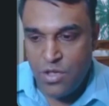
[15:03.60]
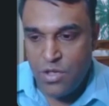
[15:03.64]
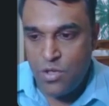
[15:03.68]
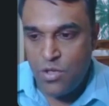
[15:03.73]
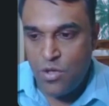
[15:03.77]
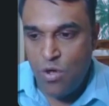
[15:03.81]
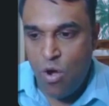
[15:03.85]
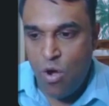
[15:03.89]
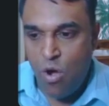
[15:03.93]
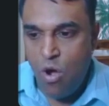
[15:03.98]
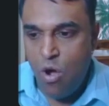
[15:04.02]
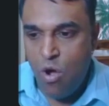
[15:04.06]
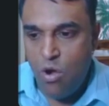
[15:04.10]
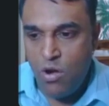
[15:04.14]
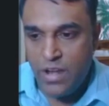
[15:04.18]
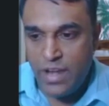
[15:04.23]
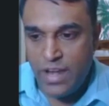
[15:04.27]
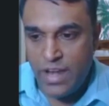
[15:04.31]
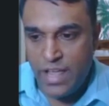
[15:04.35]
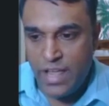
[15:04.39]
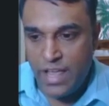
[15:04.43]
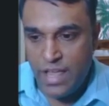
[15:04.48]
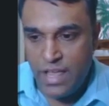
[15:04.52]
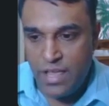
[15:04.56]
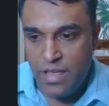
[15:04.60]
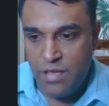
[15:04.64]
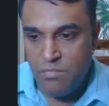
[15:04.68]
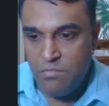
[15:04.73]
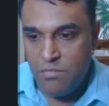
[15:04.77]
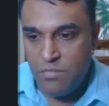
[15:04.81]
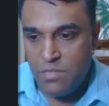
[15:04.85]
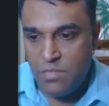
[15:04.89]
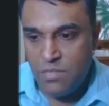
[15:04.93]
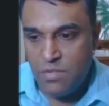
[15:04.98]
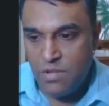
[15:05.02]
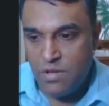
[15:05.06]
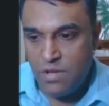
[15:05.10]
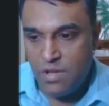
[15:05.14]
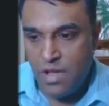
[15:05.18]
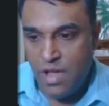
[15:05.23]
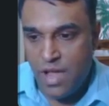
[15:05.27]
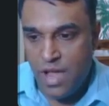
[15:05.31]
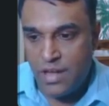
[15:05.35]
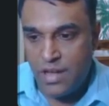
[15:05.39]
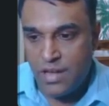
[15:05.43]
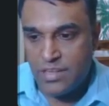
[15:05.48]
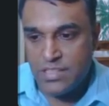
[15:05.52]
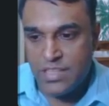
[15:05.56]
your name,
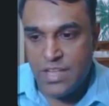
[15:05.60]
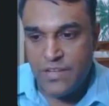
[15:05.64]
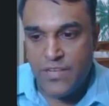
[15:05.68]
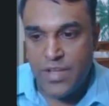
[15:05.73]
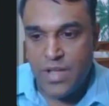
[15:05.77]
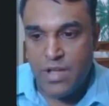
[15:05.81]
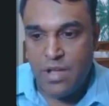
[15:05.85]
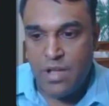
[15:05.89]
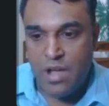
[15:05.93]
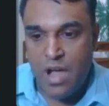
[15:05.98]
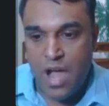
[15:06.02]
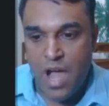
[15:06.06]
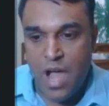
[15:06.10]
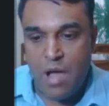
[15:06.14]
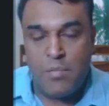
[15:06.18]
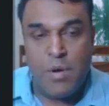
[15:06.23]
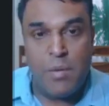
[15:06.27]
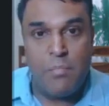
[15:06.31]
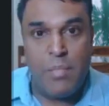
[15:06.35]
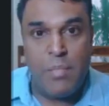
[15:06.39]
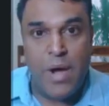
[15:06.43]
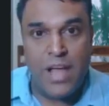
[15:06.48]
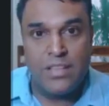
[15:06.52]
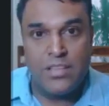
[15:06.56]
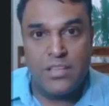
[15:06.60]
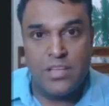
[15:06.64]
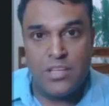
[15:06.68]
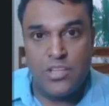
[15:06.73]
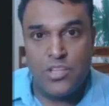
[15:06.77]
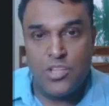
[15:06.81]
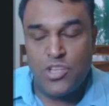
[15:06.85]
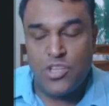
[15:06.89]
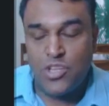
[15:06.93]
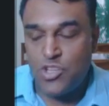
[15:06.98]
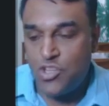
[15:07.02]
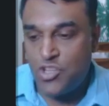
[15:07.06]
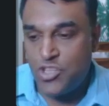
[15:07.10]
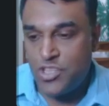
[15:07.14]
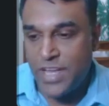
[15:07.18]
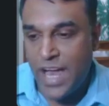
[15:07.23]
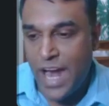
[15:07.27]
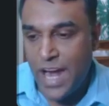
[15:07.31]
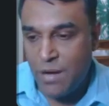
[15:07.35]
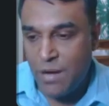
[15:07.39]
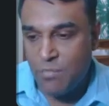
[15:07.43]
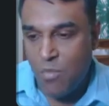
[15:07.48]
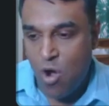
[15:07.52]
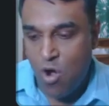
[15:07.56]
and it's giving, I'm a Python
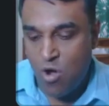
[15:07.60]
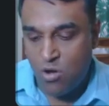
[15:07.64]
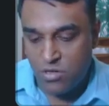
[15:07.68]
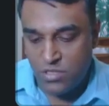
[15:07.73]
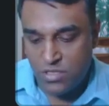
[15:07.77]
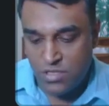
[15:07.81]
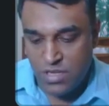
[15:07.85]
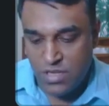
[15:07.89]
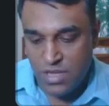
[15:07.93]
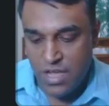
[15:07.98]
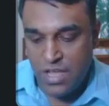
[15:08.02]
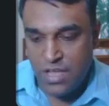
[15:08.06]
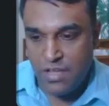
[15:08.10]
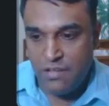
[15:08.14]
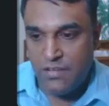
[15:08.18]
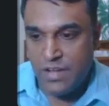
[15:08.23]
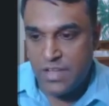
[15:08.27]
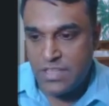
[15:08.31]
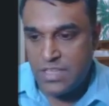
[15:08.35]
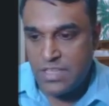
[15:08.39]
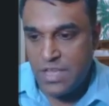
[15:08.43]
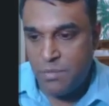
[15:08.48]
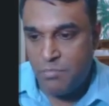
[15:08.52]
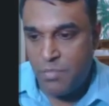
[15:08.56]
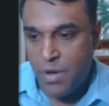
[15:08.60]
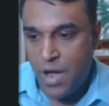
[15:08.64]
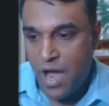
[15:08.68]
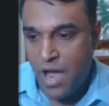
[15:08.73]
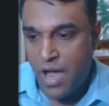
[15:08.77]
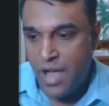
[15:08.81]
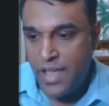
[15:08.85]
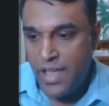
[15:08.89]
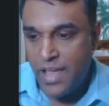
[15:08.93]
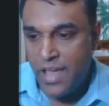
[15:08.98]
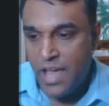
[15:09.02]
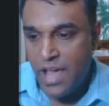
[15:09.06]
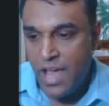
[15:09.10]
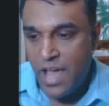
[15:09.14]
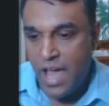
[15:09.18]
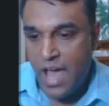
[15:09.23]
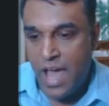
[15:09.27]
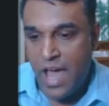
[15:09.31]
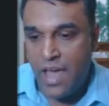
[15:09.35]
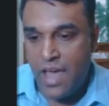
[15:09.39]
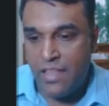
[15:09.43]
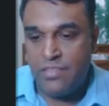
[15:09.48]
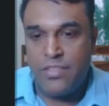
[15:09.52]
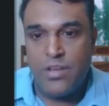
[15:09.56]
chatbot. If I say bye,
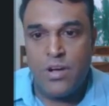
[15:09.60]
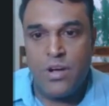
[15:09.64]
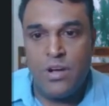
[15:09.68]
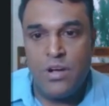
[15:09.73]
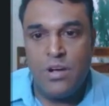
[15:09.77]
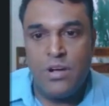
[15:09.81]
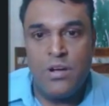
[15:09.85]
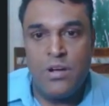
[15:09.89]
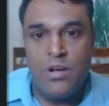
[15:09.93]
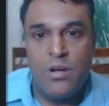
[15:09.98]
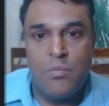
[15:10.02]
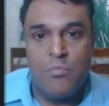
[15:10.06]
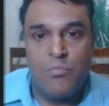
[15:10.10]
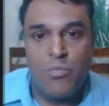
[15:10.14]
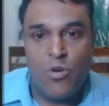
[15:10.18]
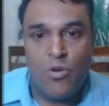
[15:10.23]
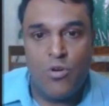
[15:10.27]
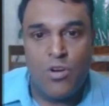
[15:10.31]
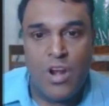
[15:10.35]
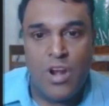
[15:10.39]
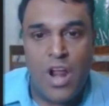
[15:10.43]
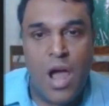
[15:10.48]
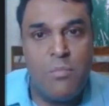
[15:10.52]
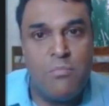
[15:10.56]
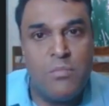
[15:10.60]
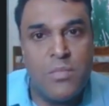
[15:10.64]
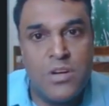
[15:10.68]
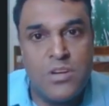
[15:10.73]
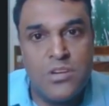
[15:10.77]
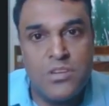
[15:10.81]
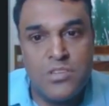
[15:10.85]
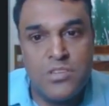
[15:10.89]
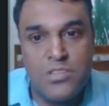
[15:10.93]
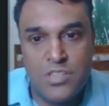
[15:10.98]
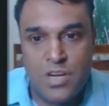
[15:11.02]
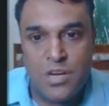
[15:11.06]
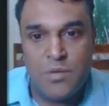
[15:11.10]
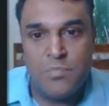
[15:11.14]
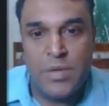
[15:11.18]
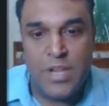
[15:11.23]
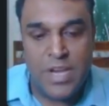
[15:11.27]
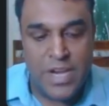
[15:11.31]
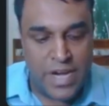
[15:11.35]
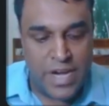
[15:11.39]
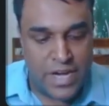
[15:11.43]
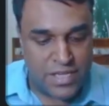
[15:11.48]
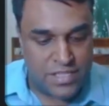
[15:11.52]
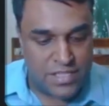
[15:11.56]
and the program
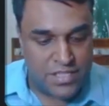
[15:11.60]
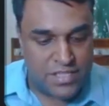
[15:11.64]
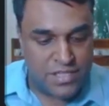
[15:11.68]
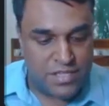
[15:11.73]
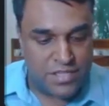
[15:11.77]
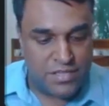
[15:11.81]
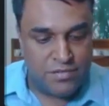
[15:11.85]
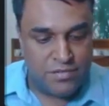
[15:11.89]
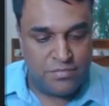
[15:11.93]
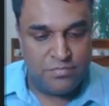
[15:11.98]
terminates.